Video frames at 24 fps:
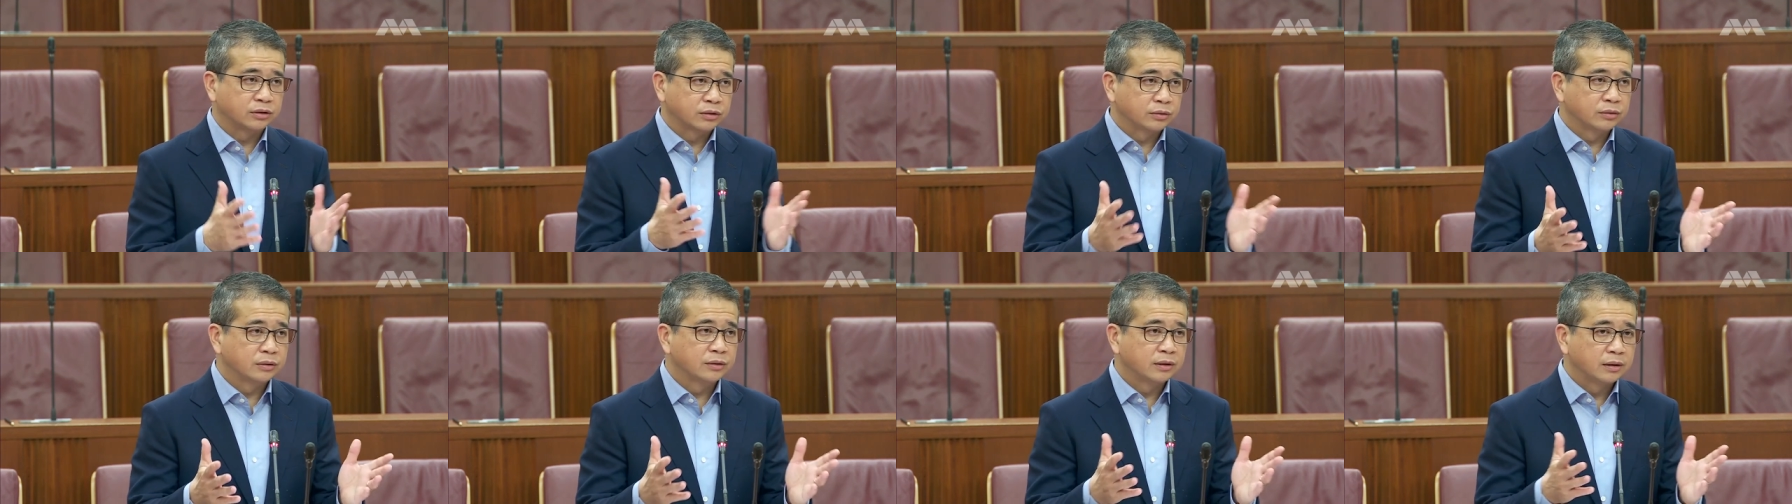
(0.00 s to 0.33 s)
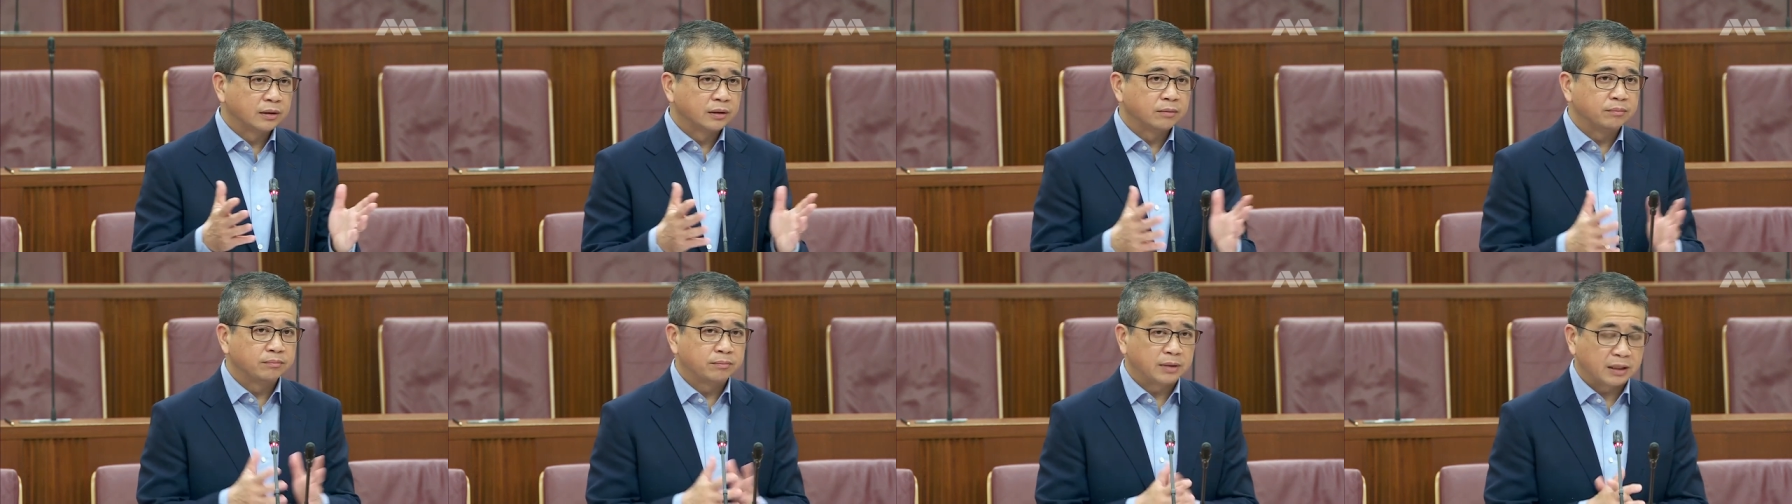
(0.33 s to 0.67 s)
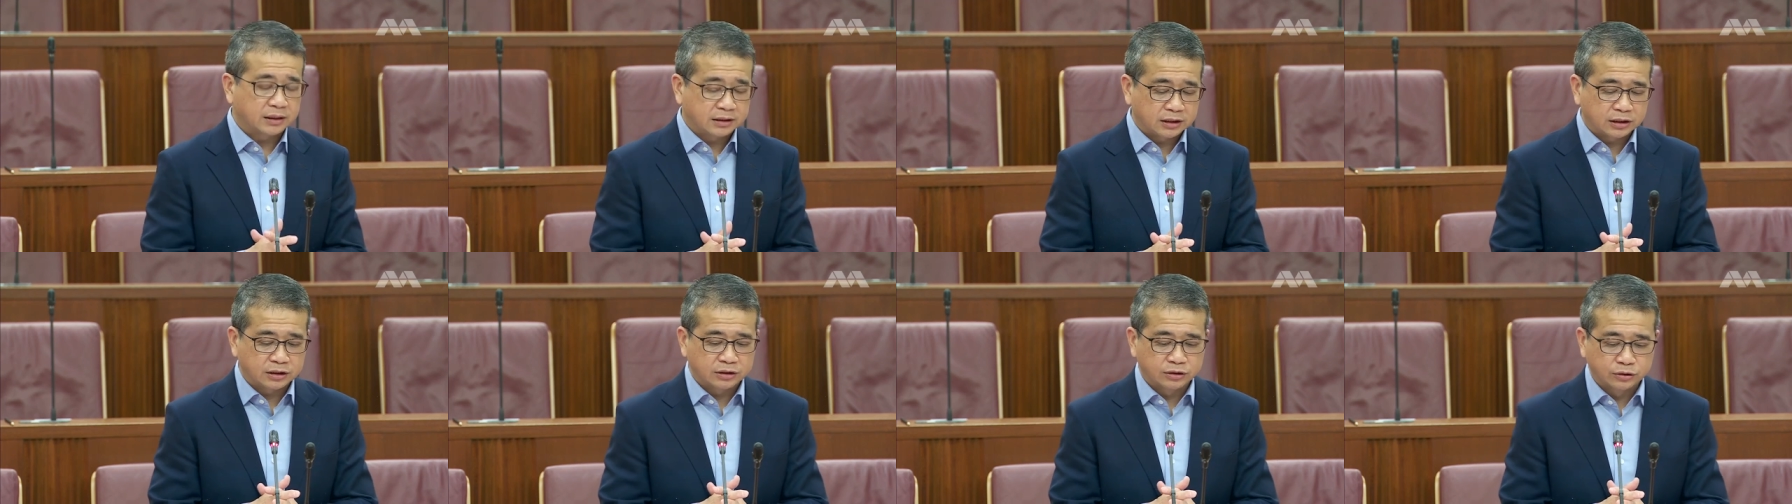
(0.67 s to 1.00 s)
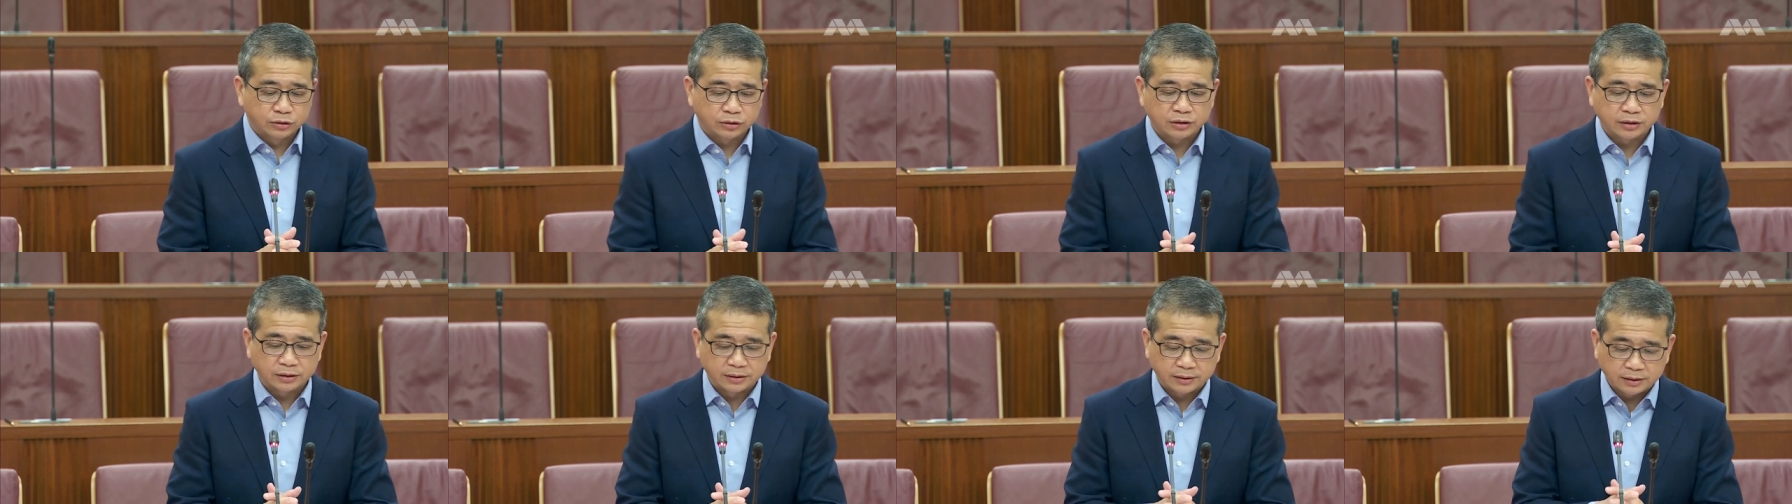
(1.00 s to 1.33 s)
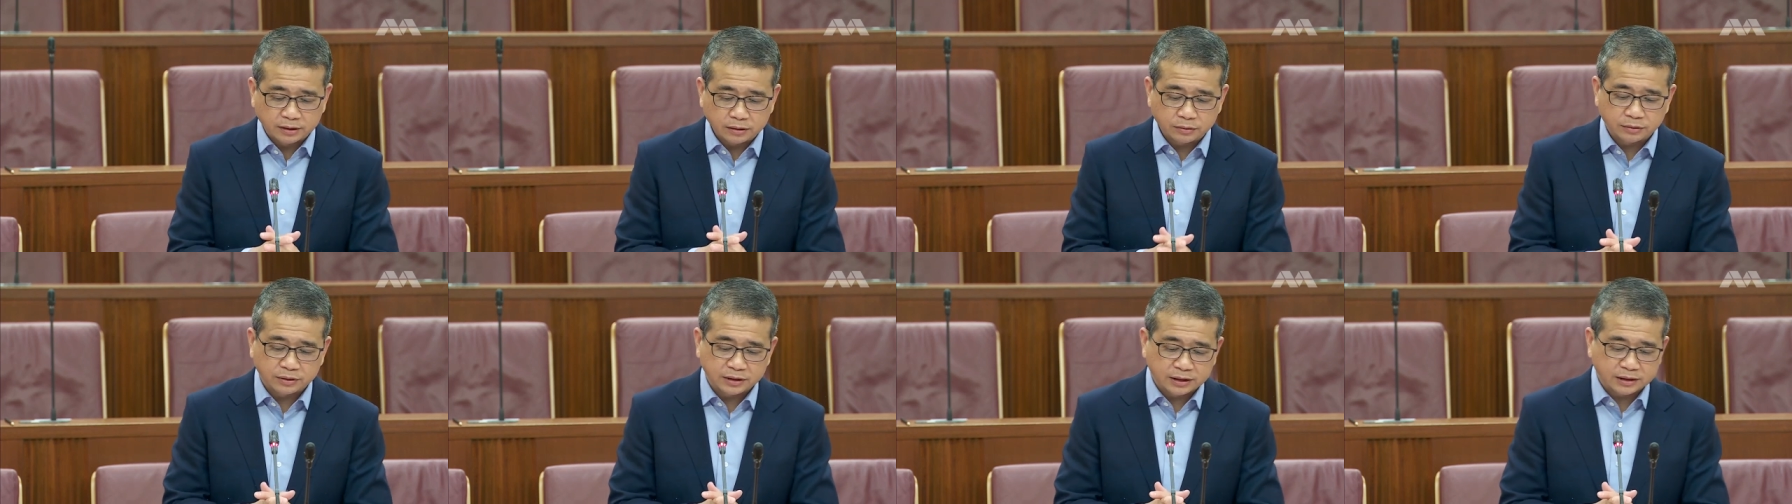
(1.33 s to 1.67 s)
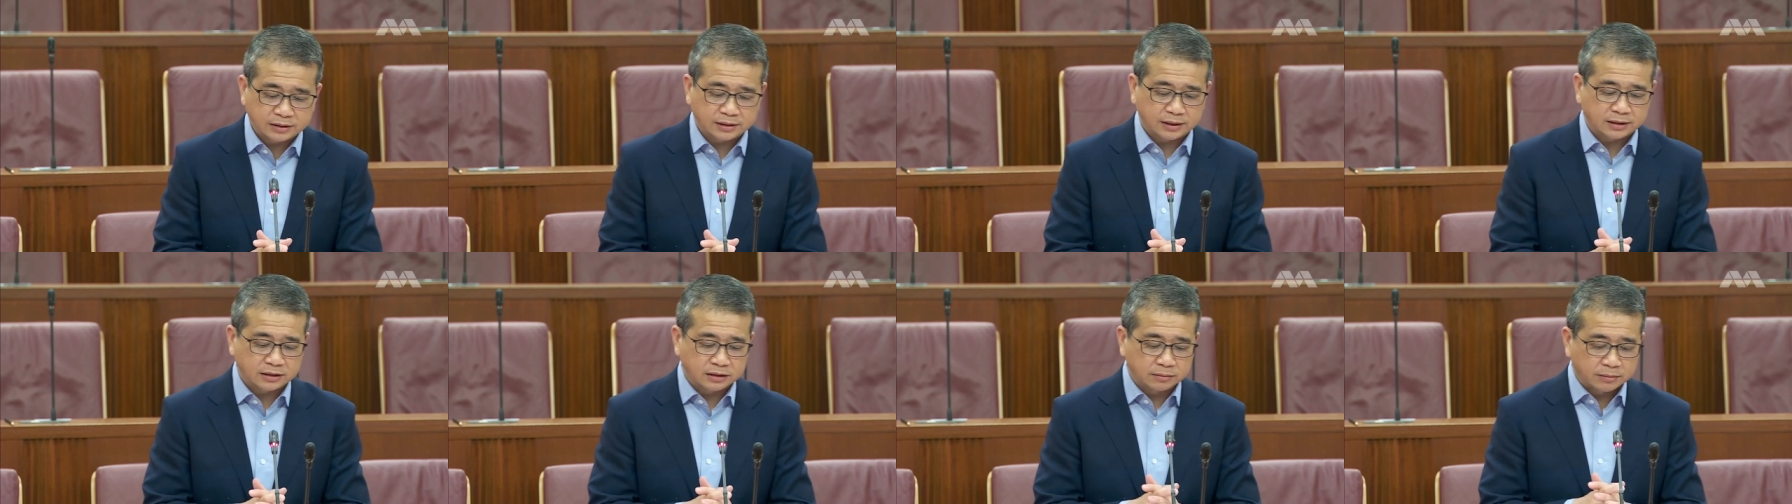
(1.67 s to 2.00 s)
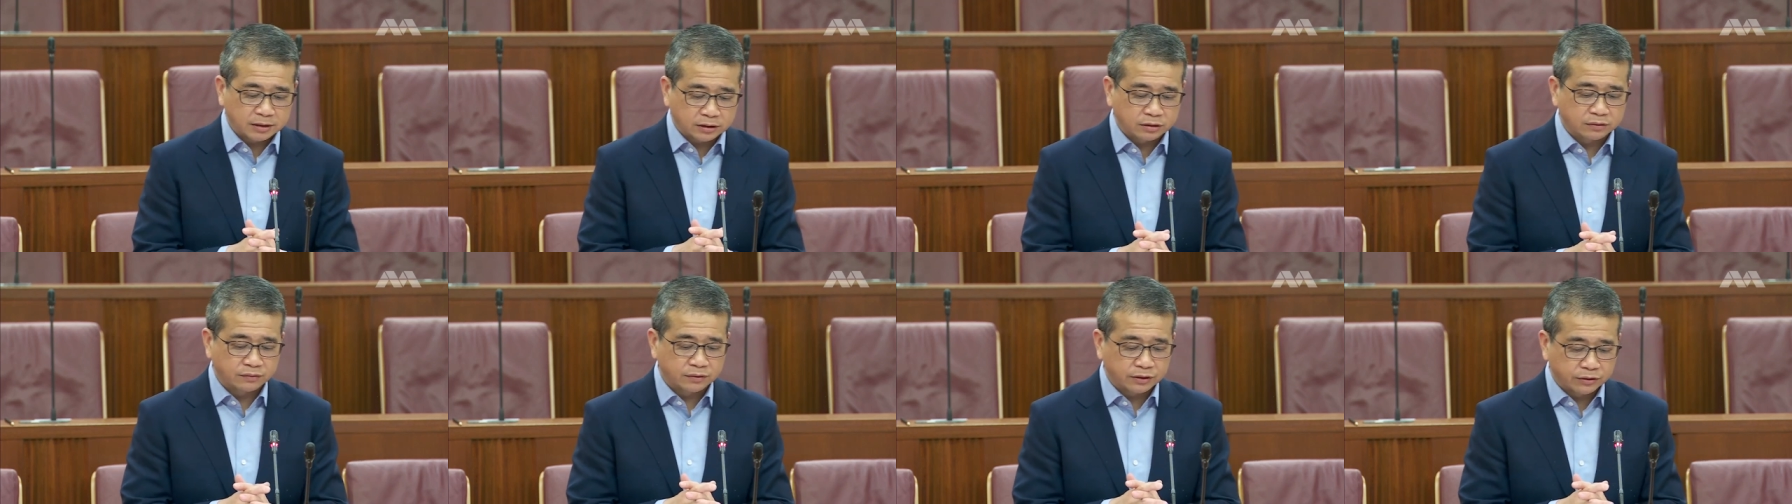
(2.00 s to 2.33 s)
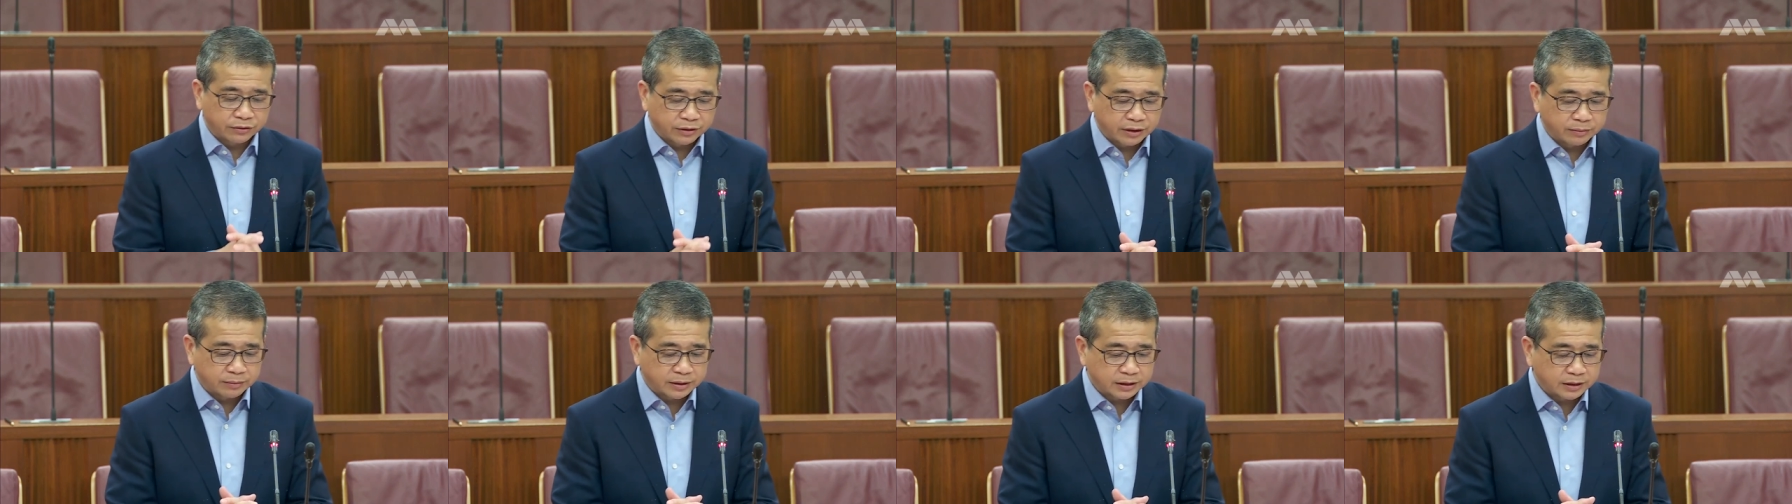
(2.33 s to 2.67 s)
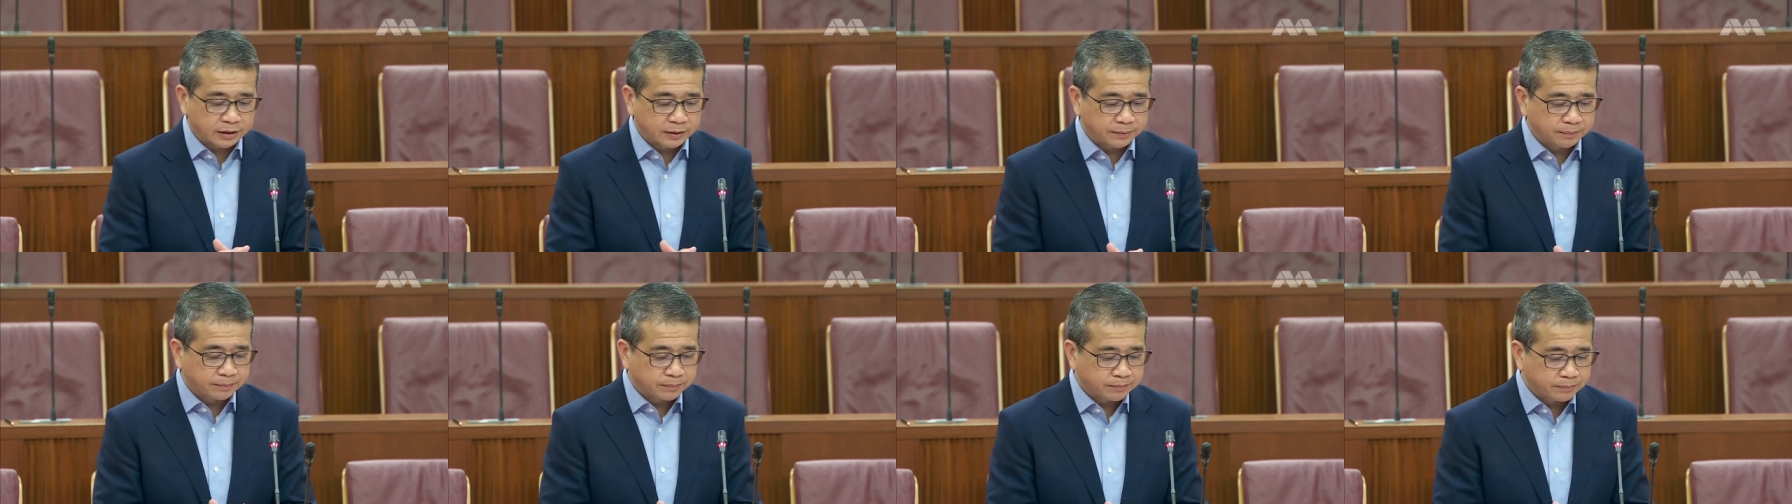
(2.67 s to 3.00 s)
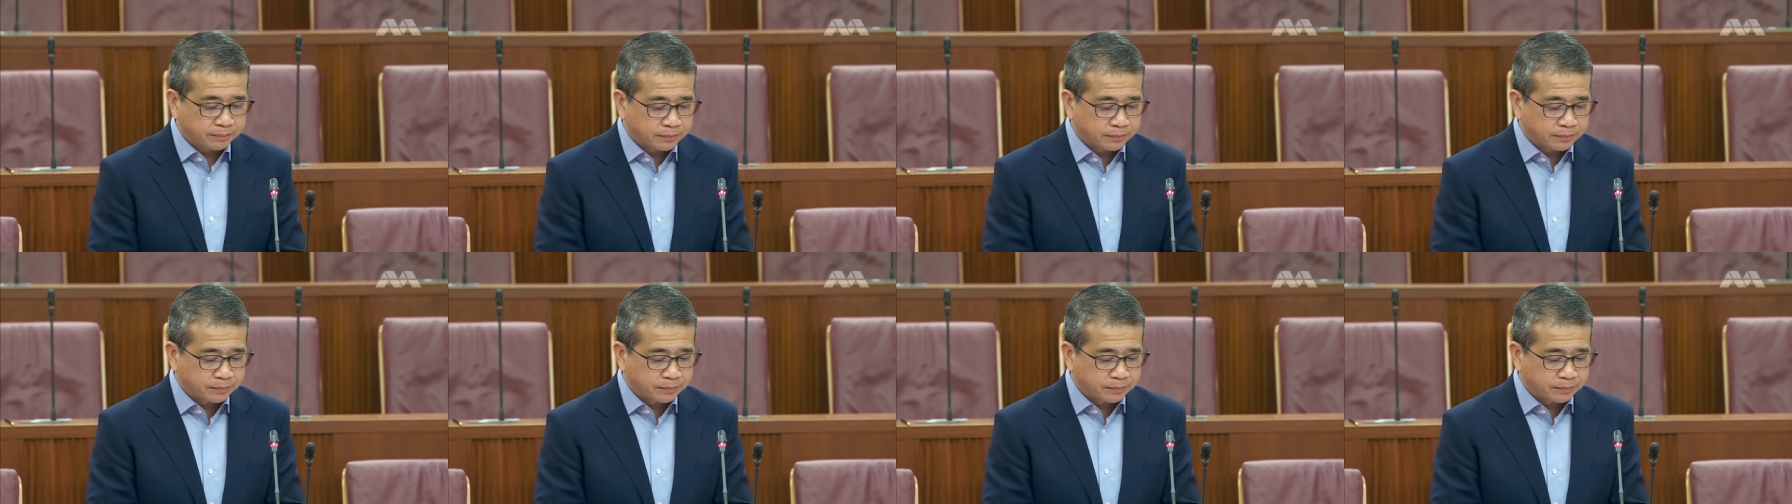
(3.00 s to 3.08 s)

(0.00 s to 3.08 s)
So parties should deal with this as a matter of agreement.